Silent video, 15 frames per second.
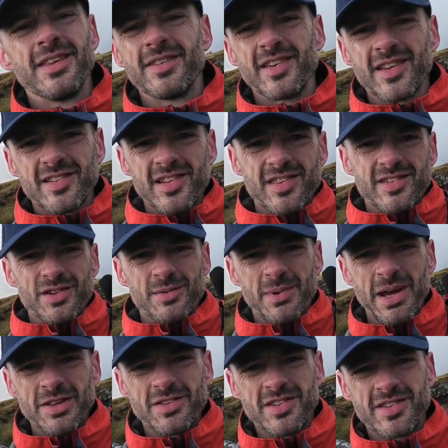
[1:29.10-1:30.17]
there's actually two
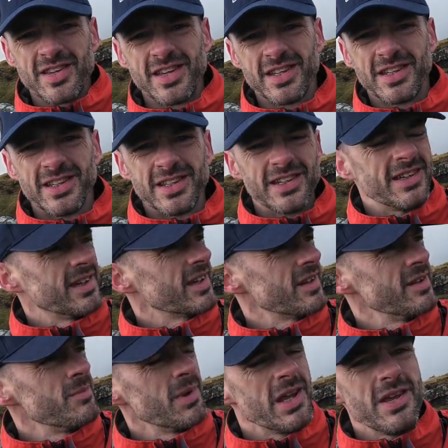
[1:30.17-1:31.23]
mountains here. Can
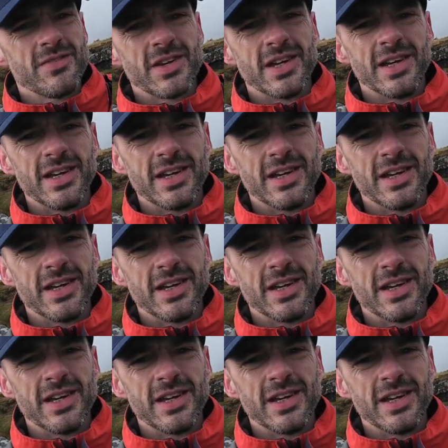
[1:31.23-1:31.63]
you believe it?